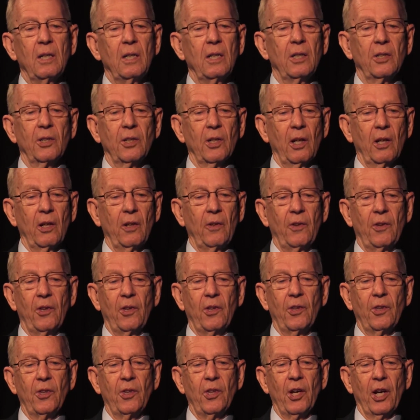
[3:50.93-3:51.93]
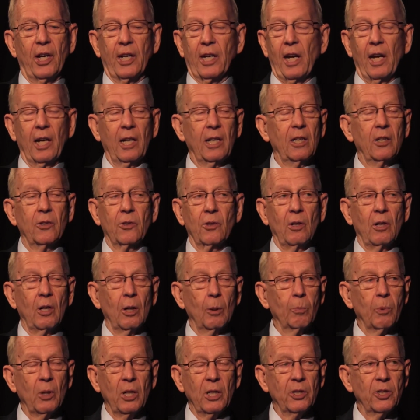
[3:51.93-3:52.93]
He said, "They can't get their
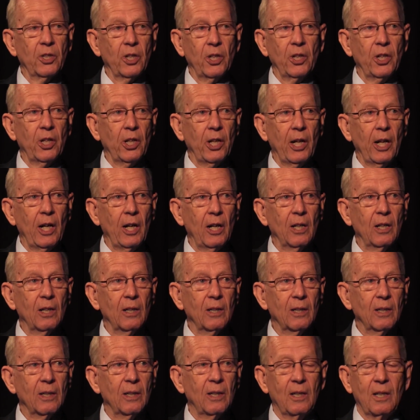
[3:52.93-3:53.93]
airplanes in the air.